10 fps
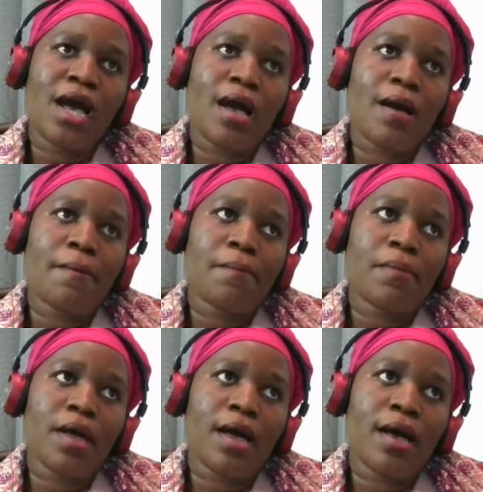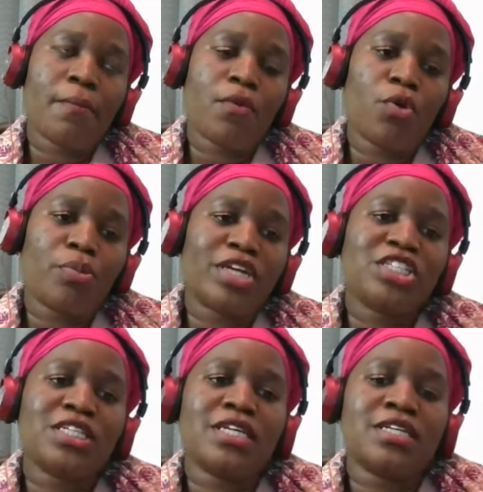
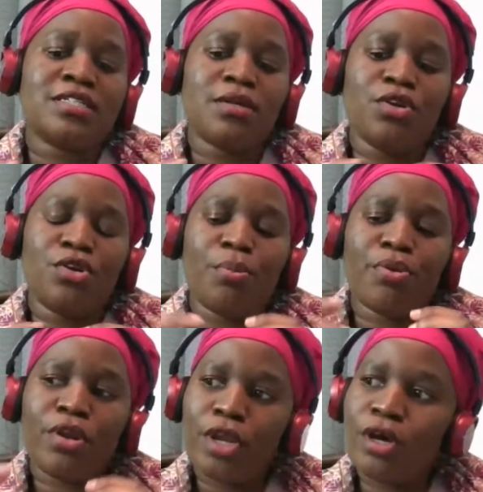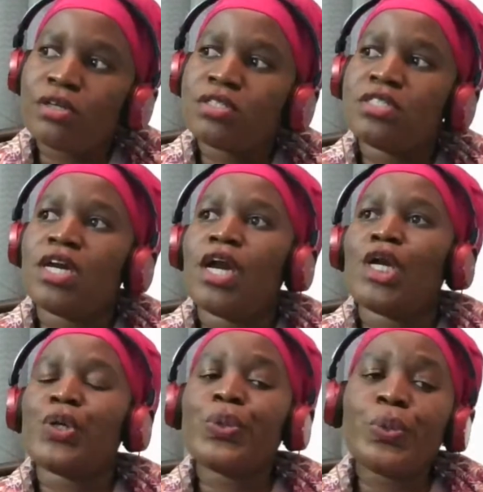Oppression is, you know, prolonged,
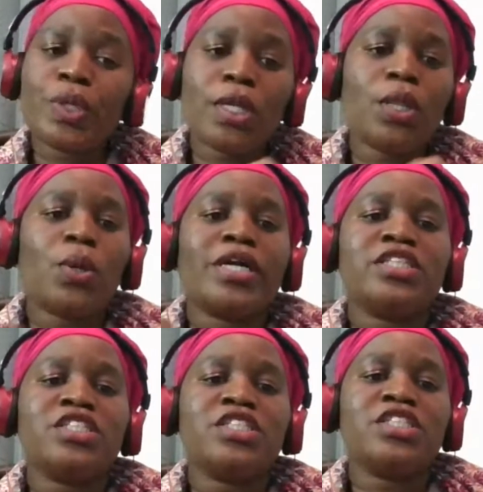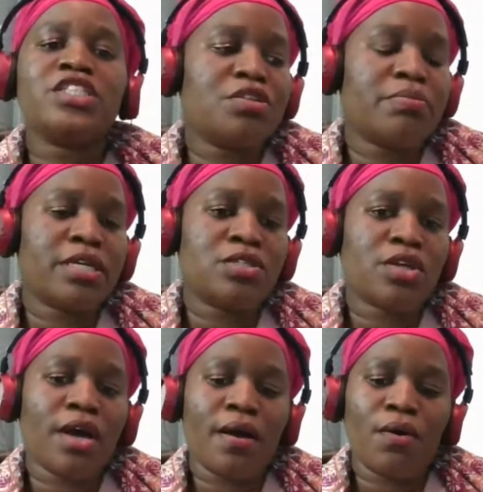cruel, or unjust
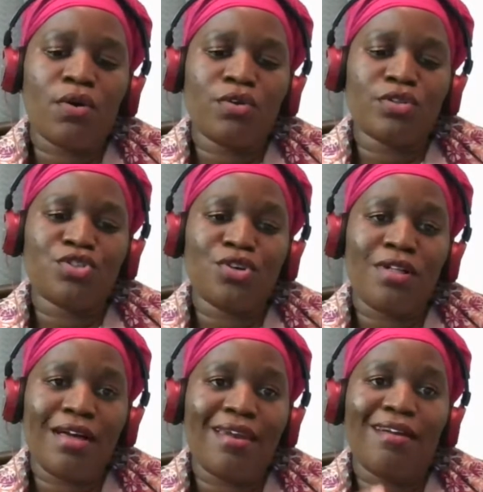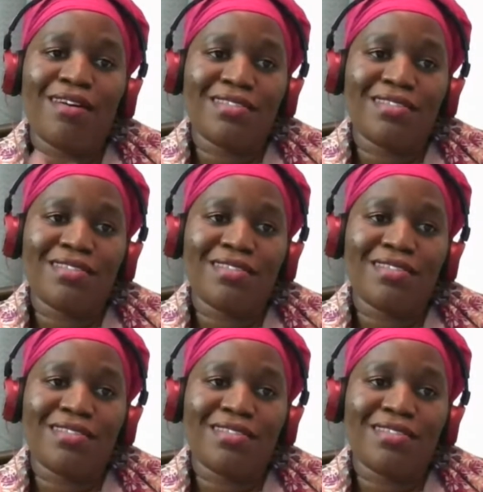treatment or control.